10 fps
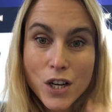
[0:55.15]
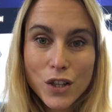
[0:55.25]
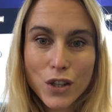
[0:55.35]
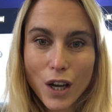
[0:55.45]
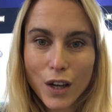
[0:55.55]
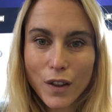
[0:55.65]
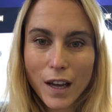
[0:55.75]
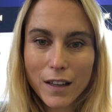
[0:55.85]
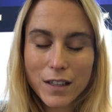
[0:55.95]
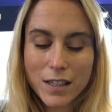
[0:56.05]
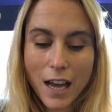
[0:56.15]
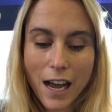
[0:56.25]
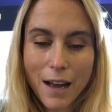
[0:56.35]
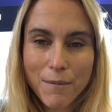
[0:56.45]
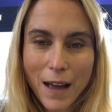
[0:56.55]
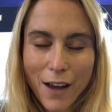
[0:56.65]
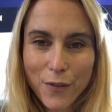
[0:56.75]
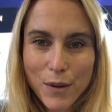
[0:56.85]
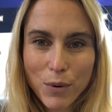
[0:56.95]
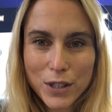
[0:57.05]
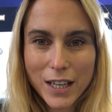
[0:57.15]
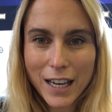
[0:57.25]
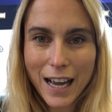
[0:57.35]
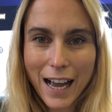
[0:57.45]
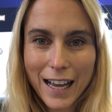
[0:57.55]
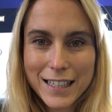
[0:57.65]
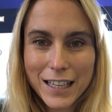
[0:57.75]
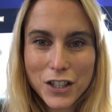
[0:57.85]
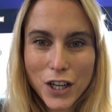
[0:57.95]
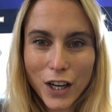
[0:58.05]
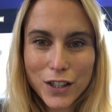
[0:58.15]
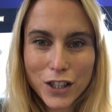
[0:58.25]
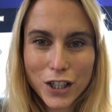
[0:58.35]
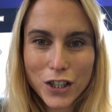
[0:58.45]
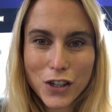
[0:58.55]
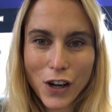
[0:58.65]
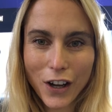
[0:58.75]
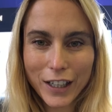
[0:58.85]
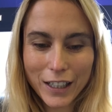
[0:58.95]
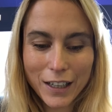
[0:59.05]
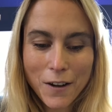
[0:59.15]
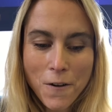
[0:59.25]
so that everybody has a chance to shine.